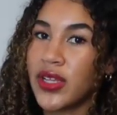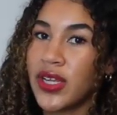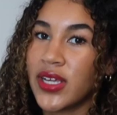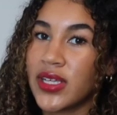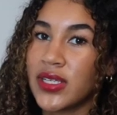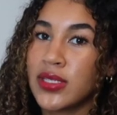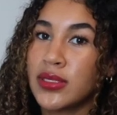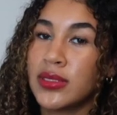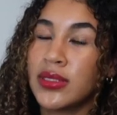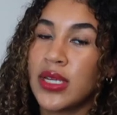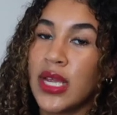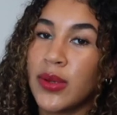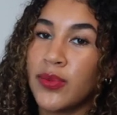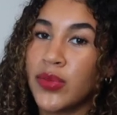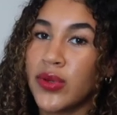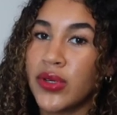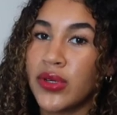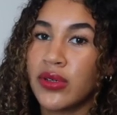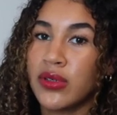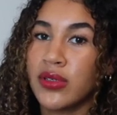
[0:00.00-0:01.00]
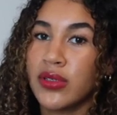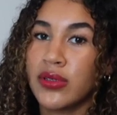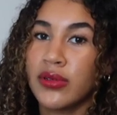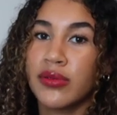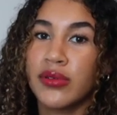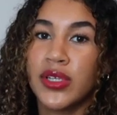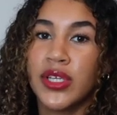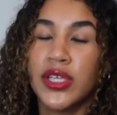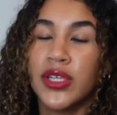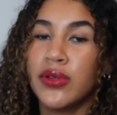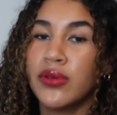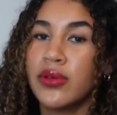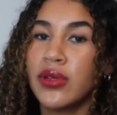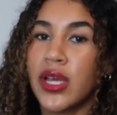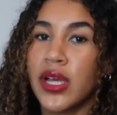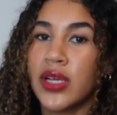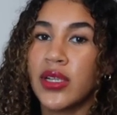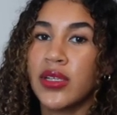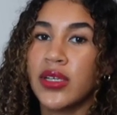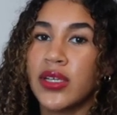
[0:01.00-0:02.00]
like a staple cute
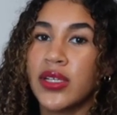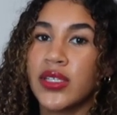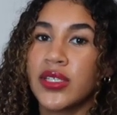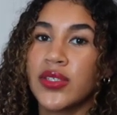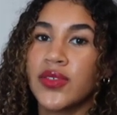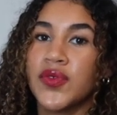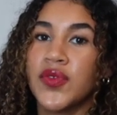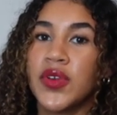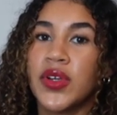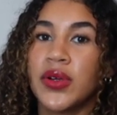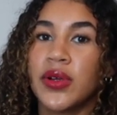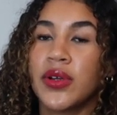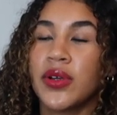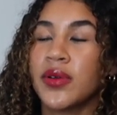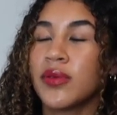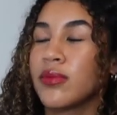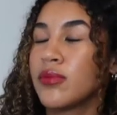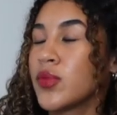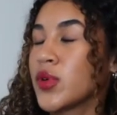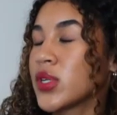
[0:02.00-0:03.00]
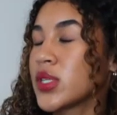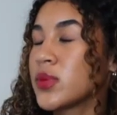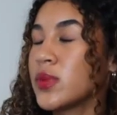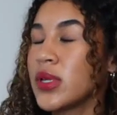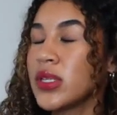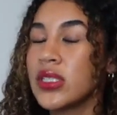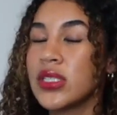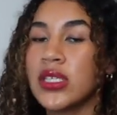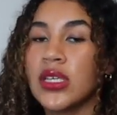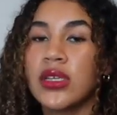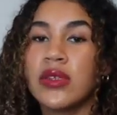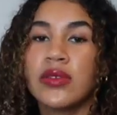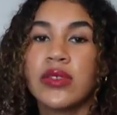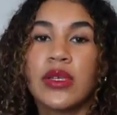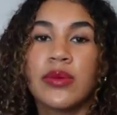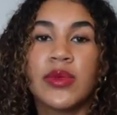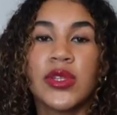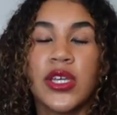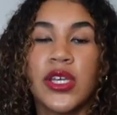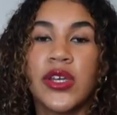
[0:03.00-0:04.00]
necklace for more expensive.
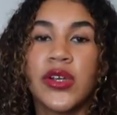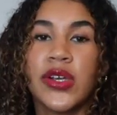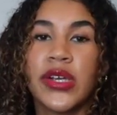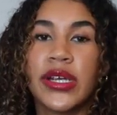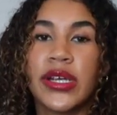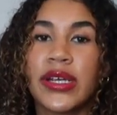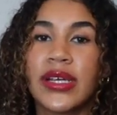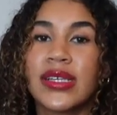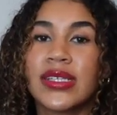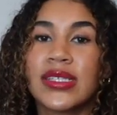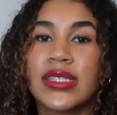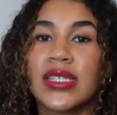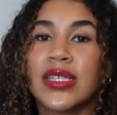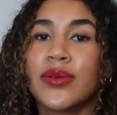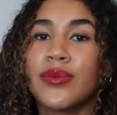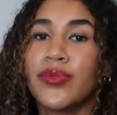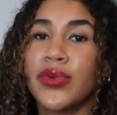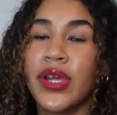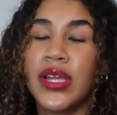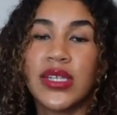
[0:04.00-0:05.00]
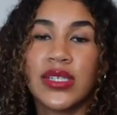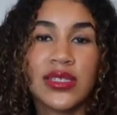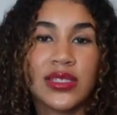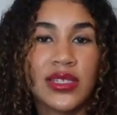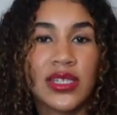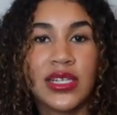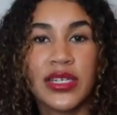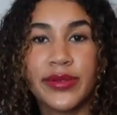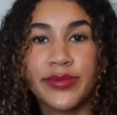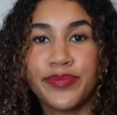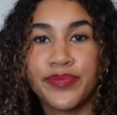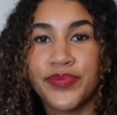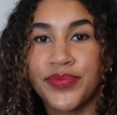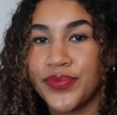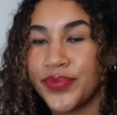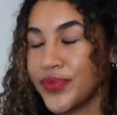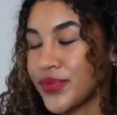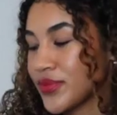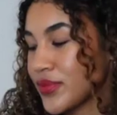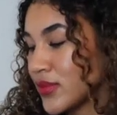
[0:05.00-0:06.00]
Same with earrings, a bracelet.
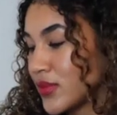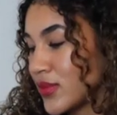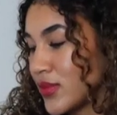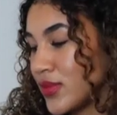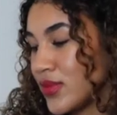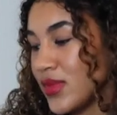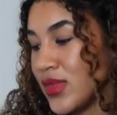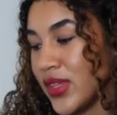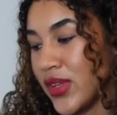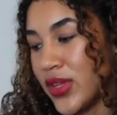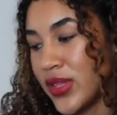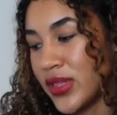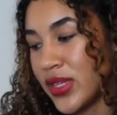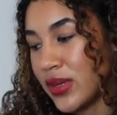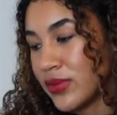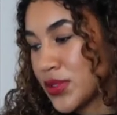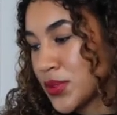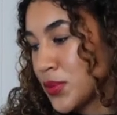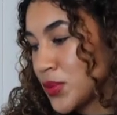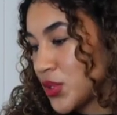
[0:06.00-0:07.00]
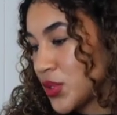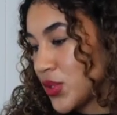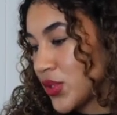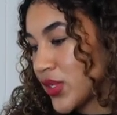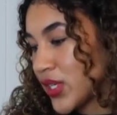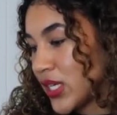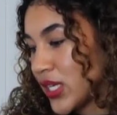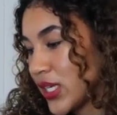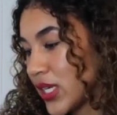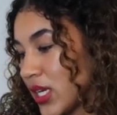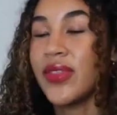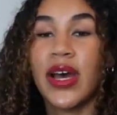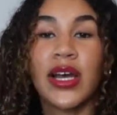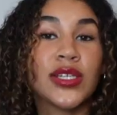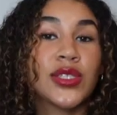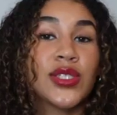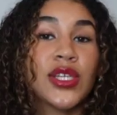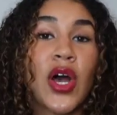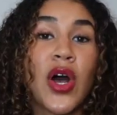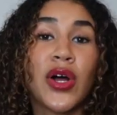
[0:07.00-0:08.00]
Love some jewelry.
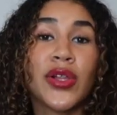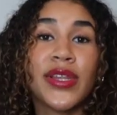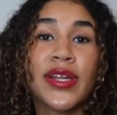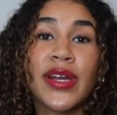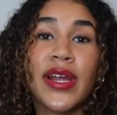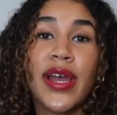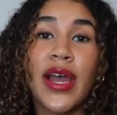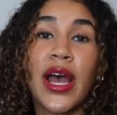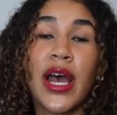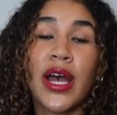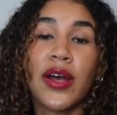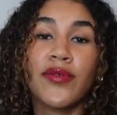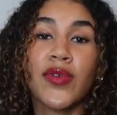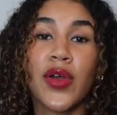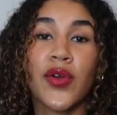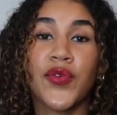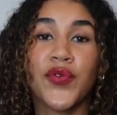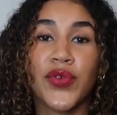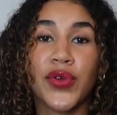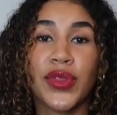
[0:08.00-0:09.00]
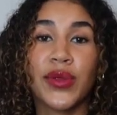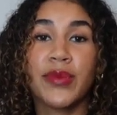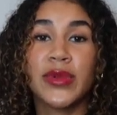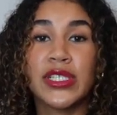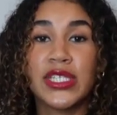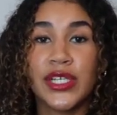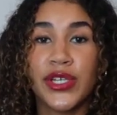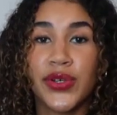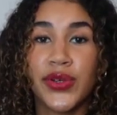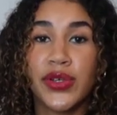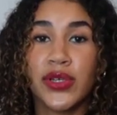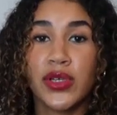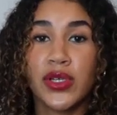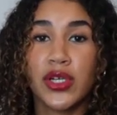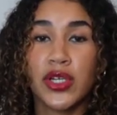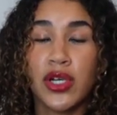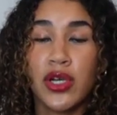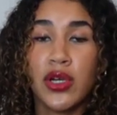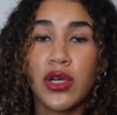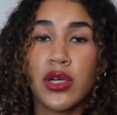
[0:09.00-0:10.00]
That's all that I have for the material
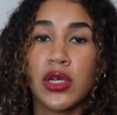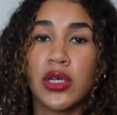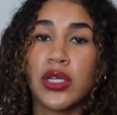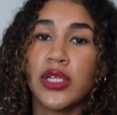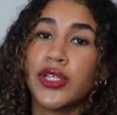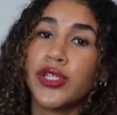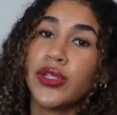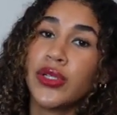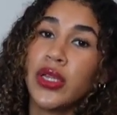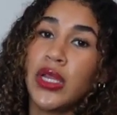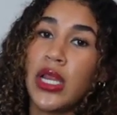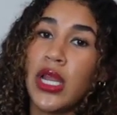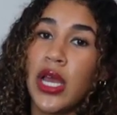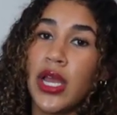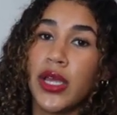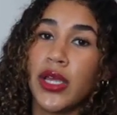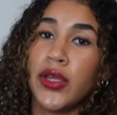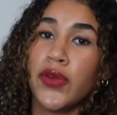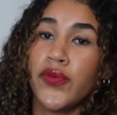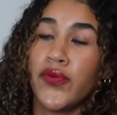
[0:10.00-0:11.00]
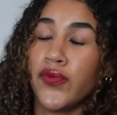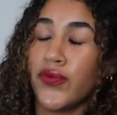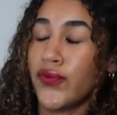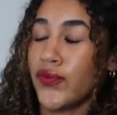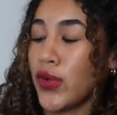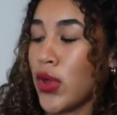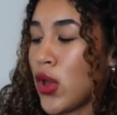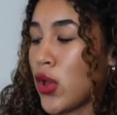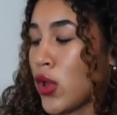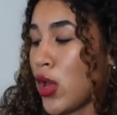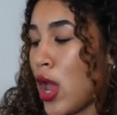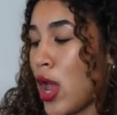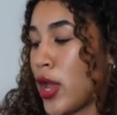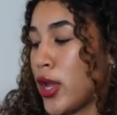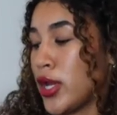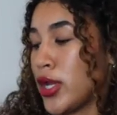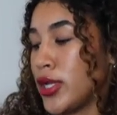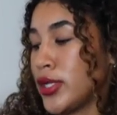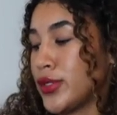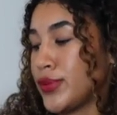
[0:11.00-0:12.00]
girl in your life.
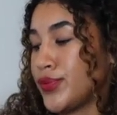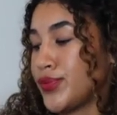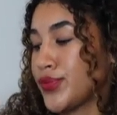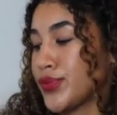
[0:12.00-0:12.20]
Okay,